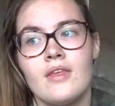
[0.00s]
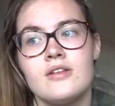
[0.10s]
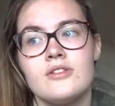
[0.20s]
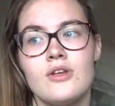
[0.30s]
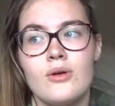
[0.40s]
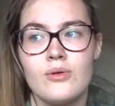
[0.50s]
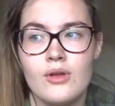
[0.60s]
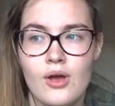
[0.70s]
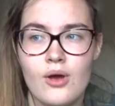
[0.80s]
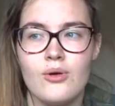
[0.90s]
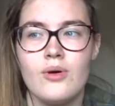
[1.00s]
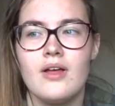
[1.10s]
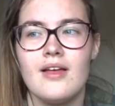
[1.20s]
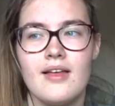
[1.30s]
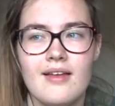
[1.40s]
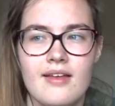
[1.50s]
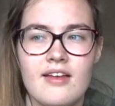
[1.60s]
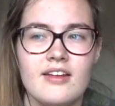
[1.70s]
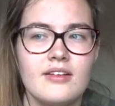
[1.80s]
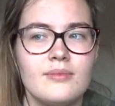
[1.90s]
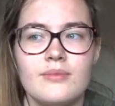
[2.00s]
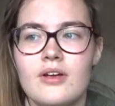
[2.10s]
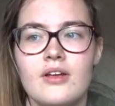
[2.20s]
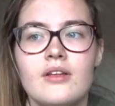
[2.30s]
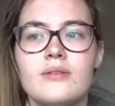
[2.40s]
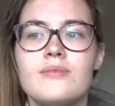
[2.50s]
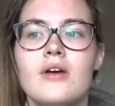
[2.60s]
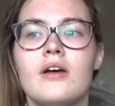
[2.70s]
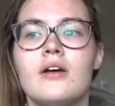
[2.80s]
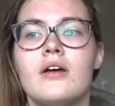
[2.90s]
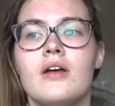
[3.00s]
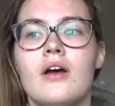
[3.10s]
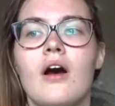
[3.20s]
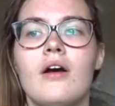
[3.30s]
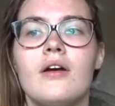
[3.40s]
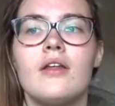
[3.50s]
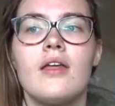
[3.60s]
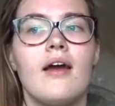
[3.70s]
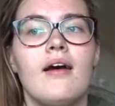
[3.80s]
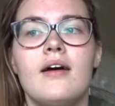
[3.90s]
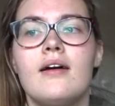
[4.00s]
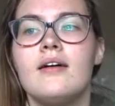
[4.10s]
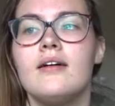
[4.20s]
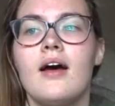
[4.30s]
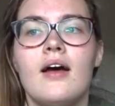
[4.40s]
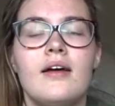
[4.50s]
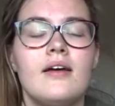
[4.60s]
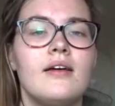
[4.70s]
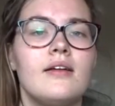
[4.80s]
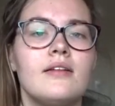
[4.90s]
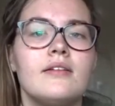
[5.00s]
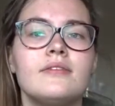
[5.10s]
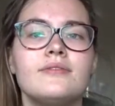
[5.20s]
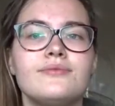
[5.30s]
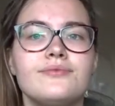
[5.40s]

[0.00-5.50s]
So go ahead and break my heart again.